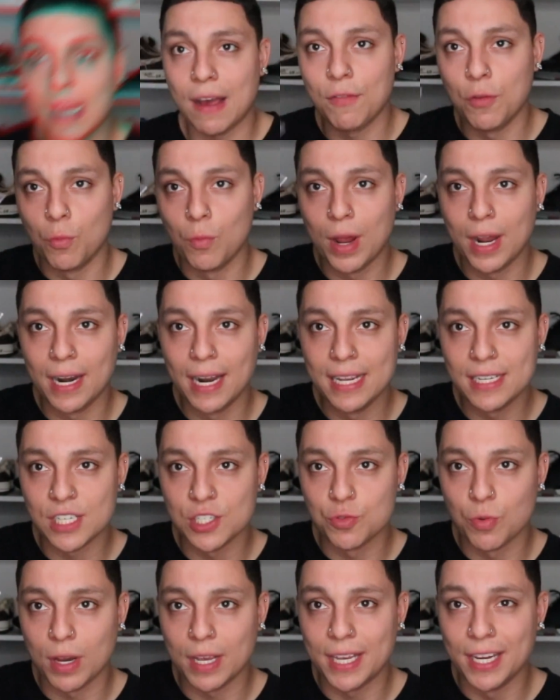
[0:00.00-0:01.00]
have the red
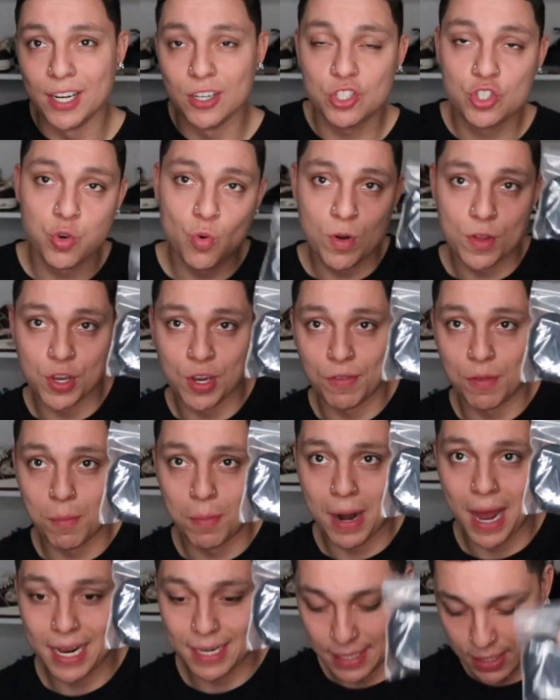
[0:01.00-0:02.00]
laces right here too, and you have the
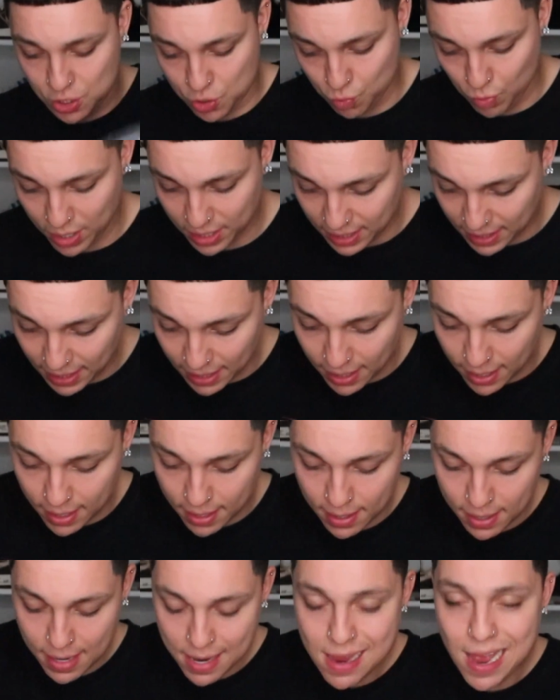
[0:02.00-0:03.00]
black laces right
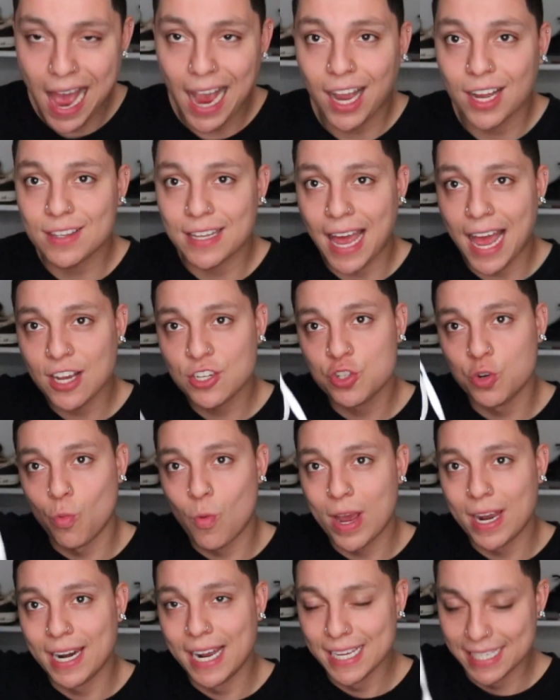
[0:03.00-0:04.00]
here. I got the extra
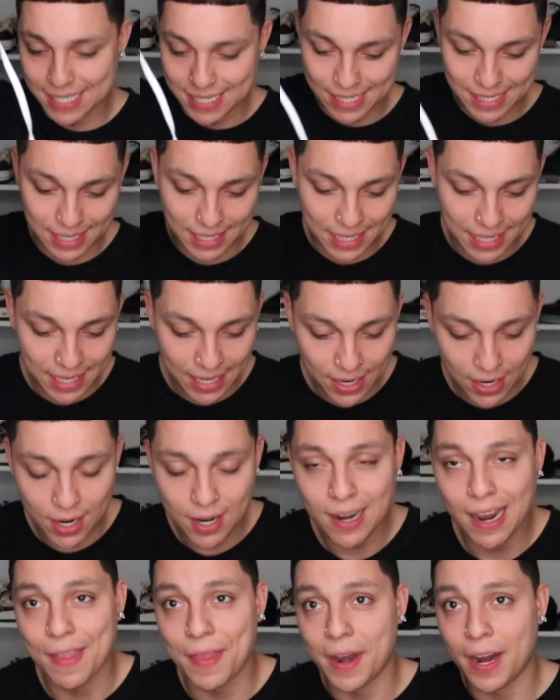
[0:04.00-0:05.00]
white laces in here,
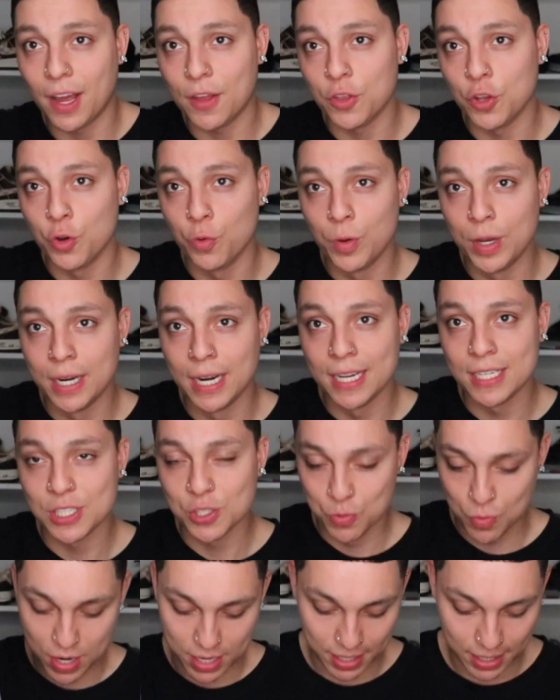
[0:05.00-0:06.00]
and then I got the green
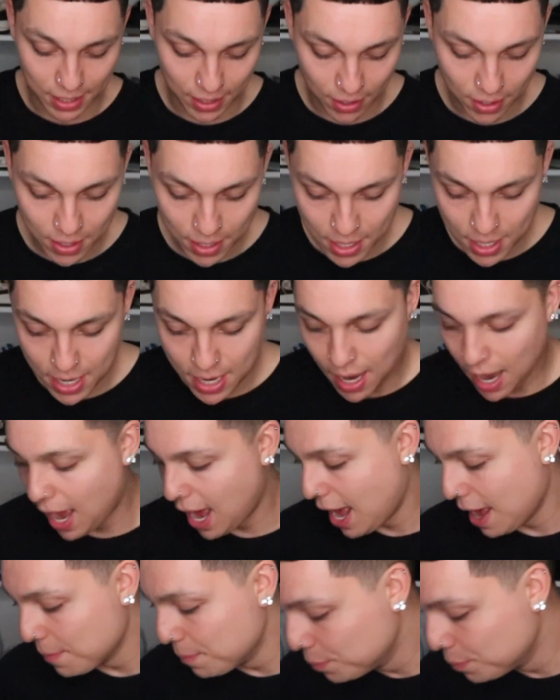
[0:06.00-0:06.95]
laces right here. Uh,